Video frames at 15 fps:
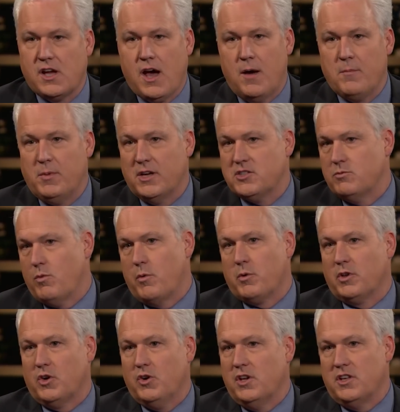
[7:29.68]
complex. And what we're
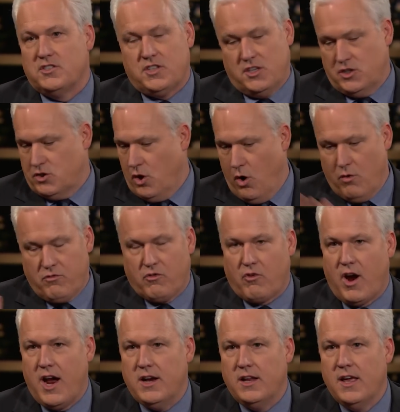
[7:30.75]
learning is they just
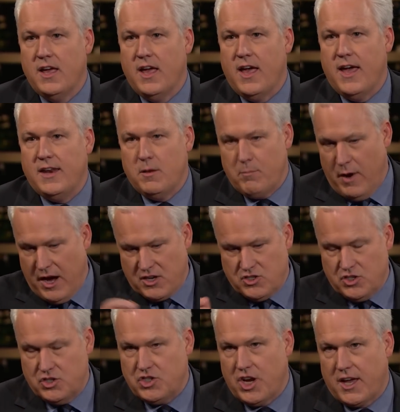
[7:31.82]
override any box you
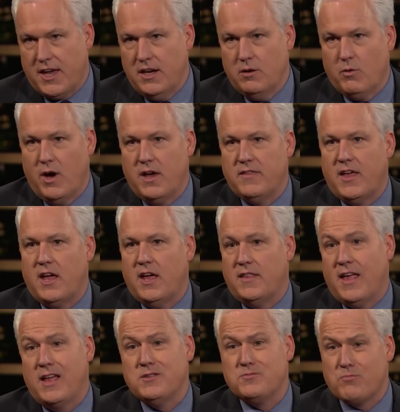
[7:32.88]
check anyway. And
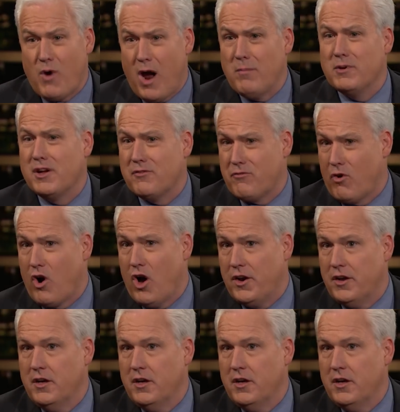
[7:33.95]
that's probably a fraud.